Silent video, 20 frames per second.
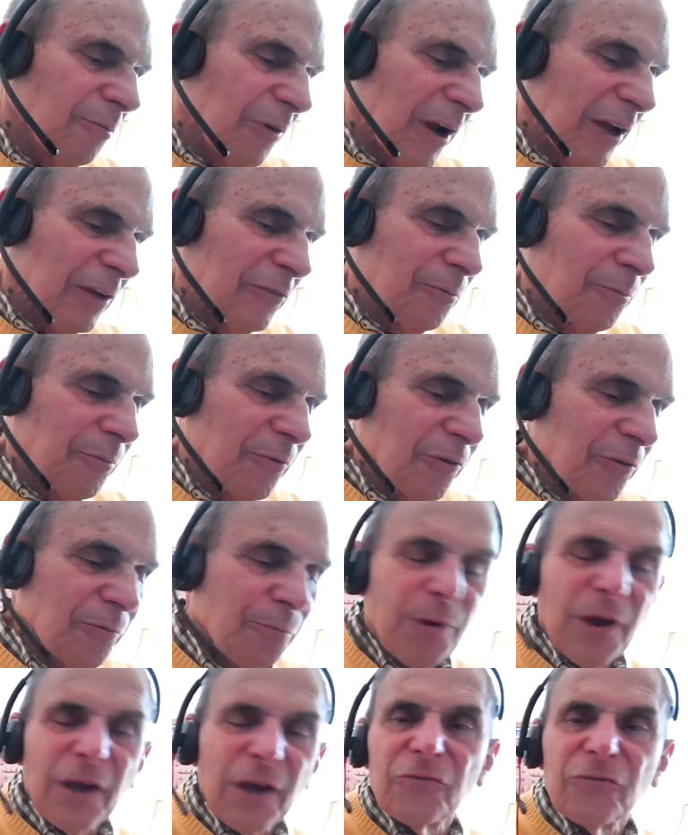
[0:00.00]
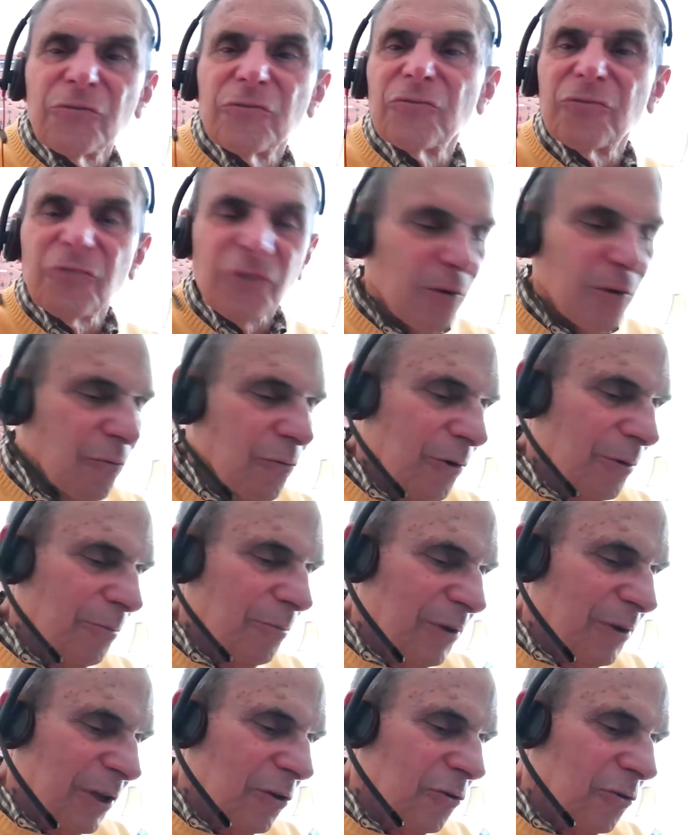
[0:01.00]
of prosperous peasants and
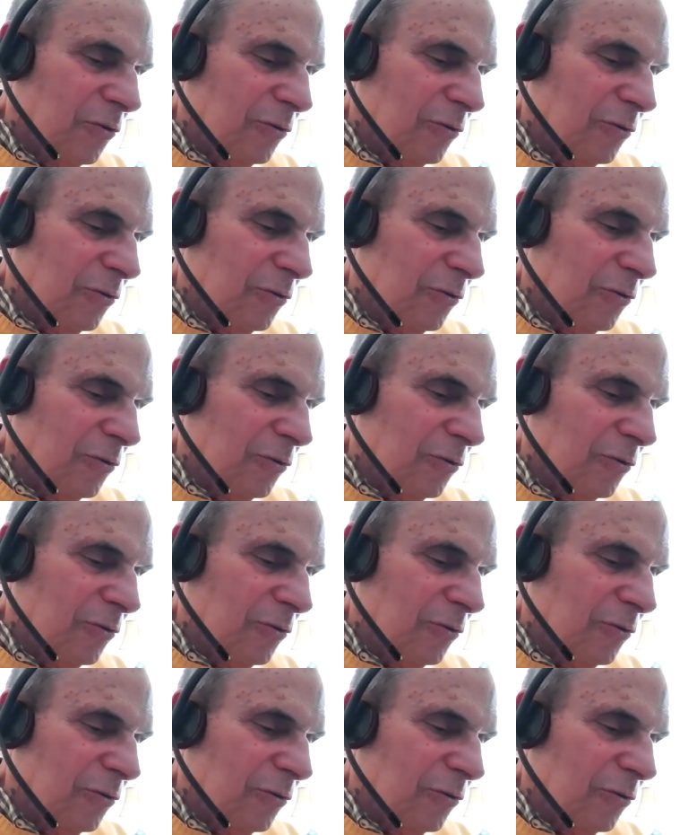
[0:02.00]
would-be